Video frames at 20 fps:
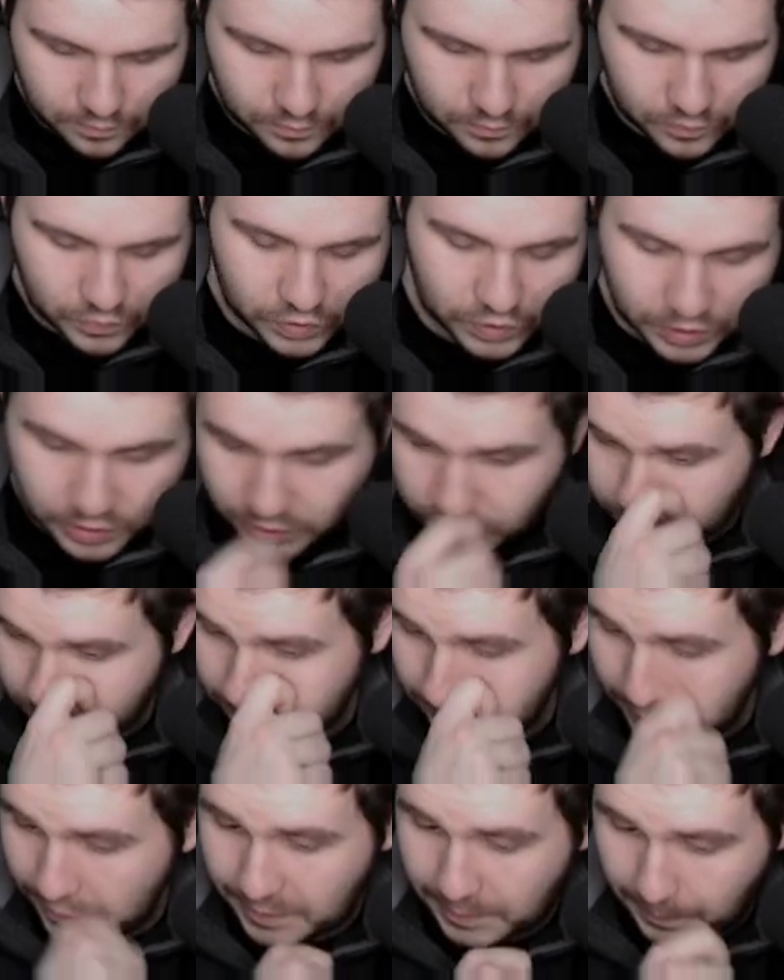Just gonna do
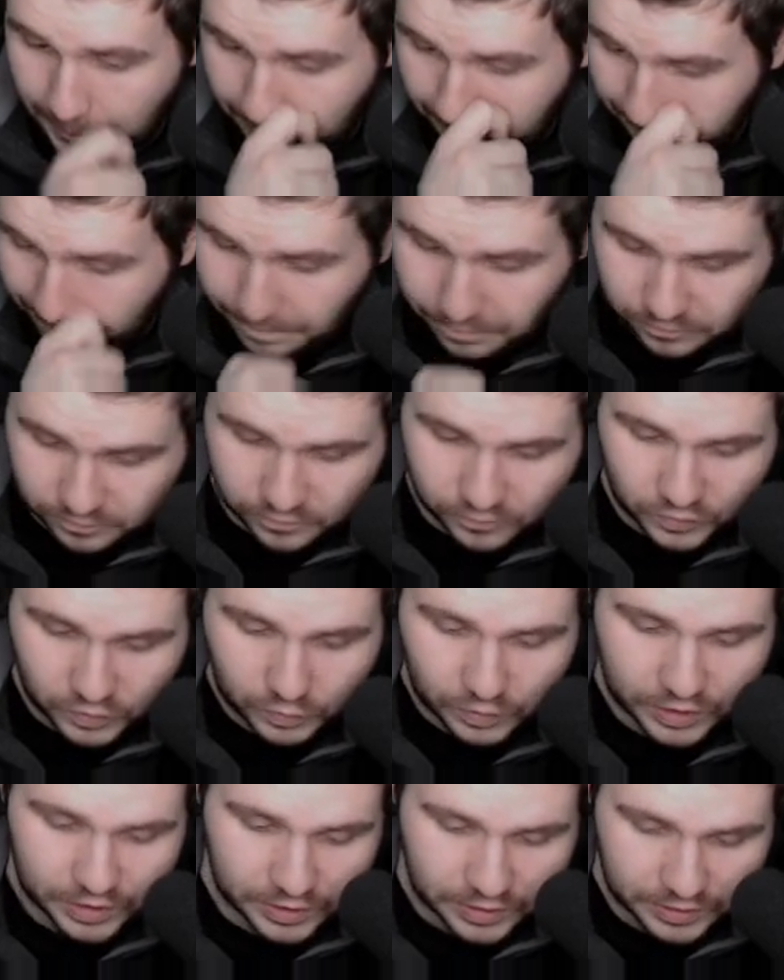that. We
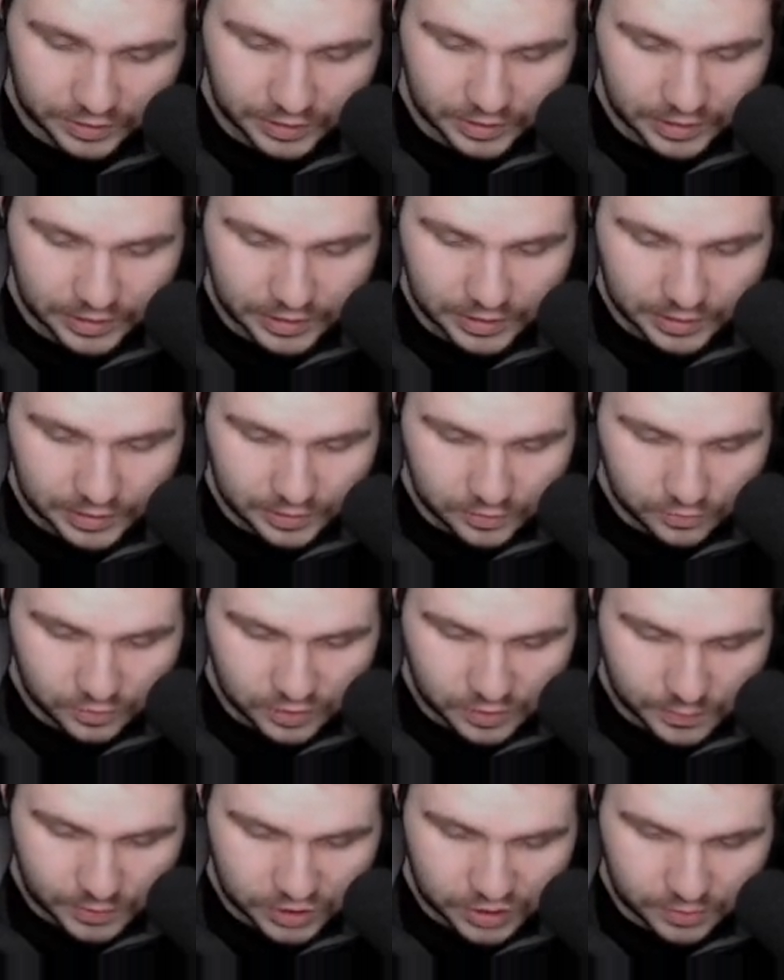want to do as
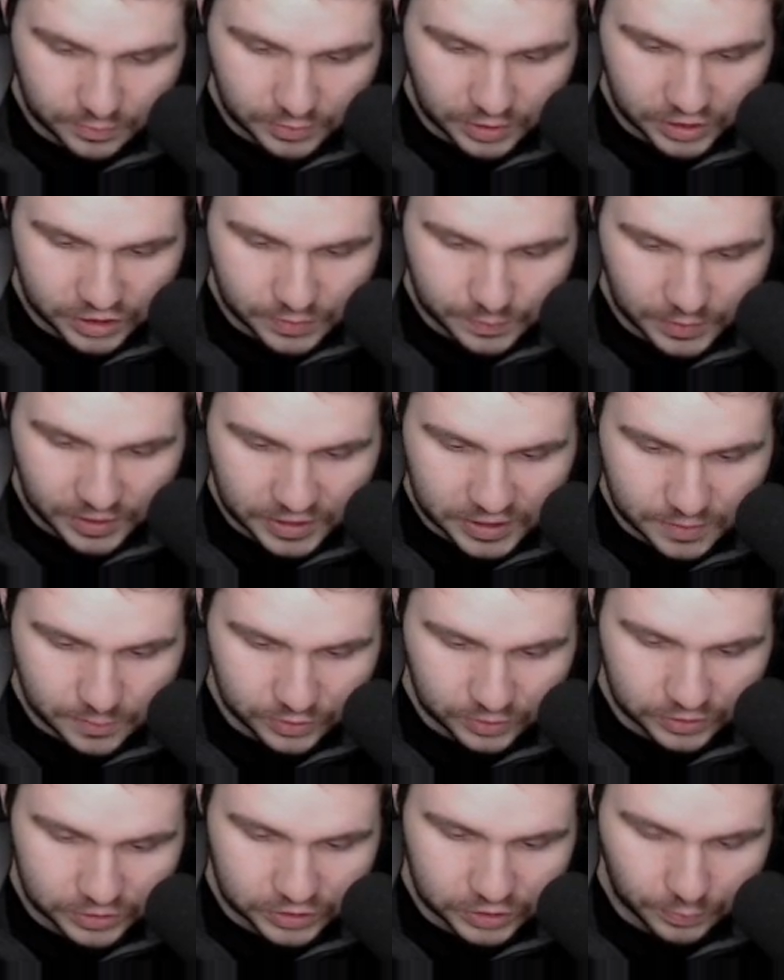much damage as
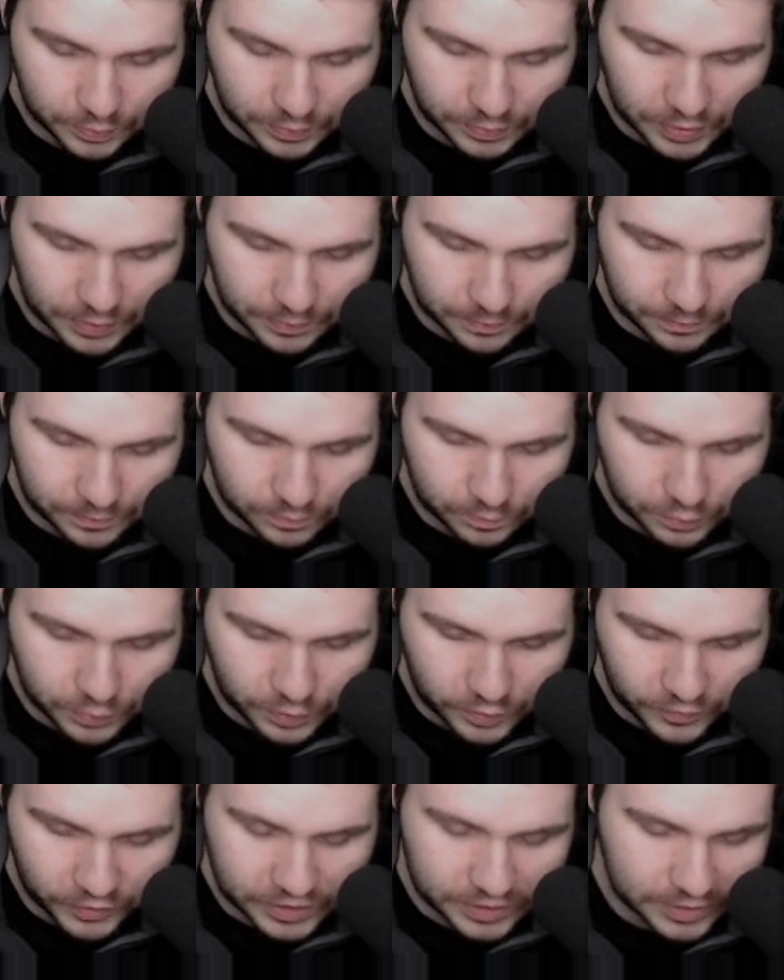possible. Yep.
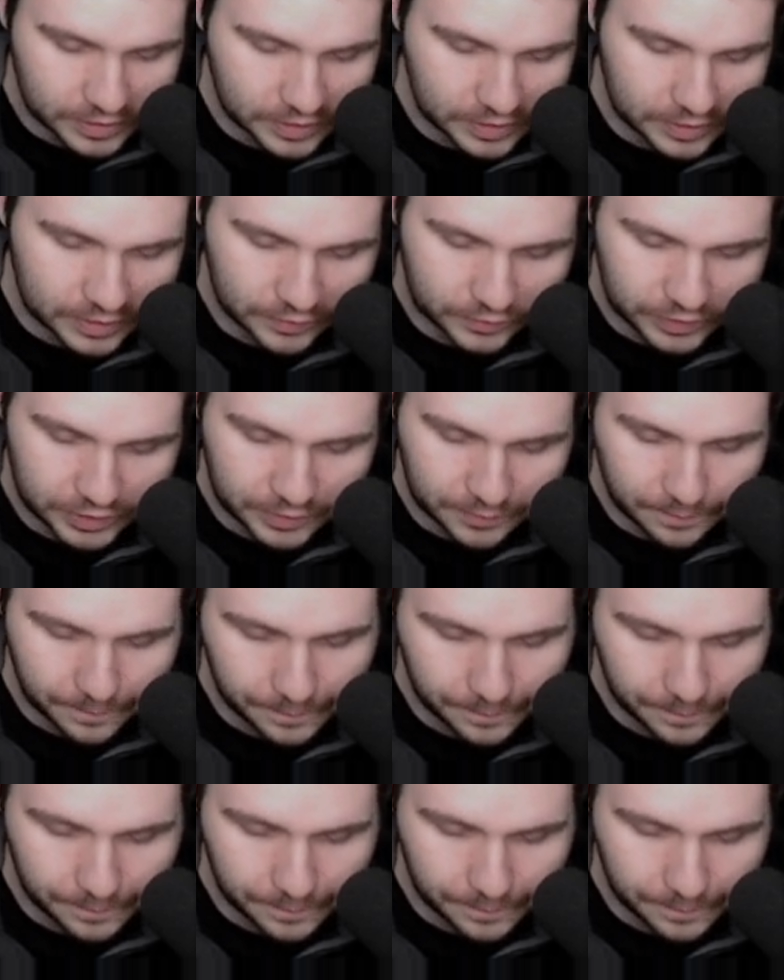Perfect. Lovely.